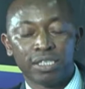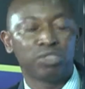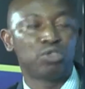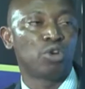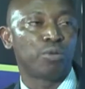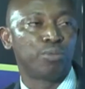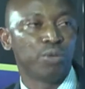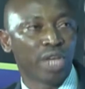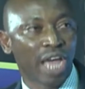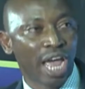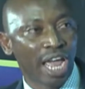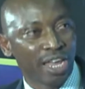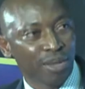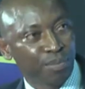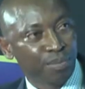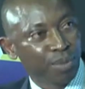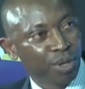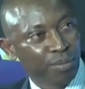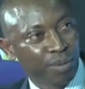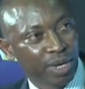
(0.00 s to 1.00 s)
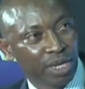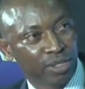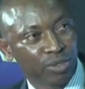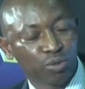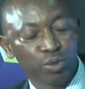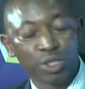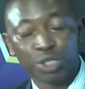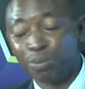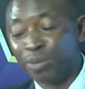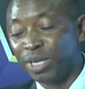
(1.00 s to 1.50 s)
WIA payments,
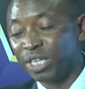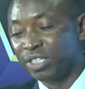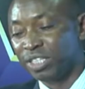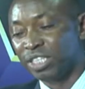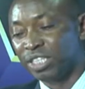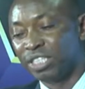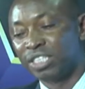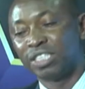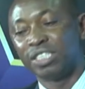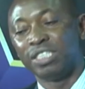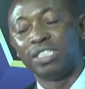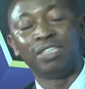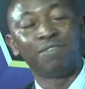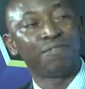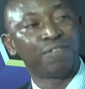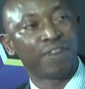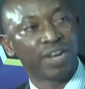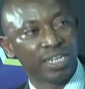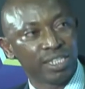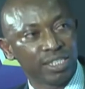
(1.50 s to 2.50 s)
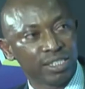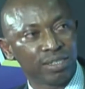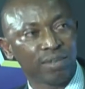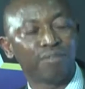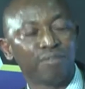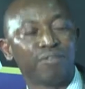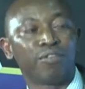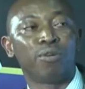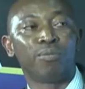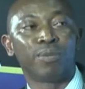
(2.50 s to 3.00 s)
which makes it different
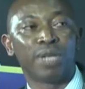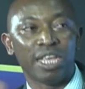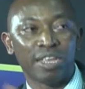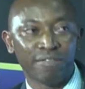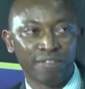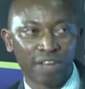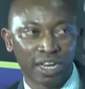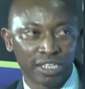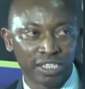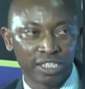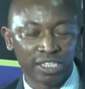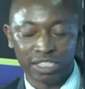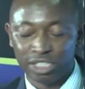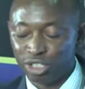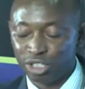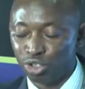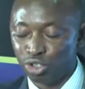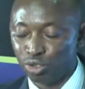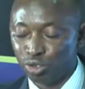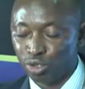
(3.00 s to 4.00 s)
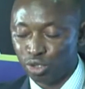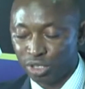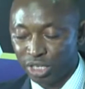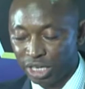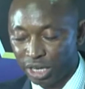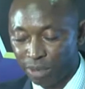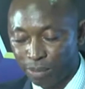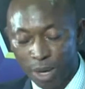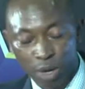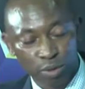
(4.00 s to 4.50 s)
from the invalidity you're talking
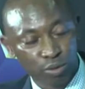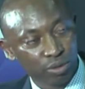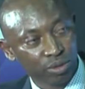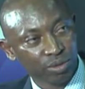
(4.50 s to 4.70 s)
about.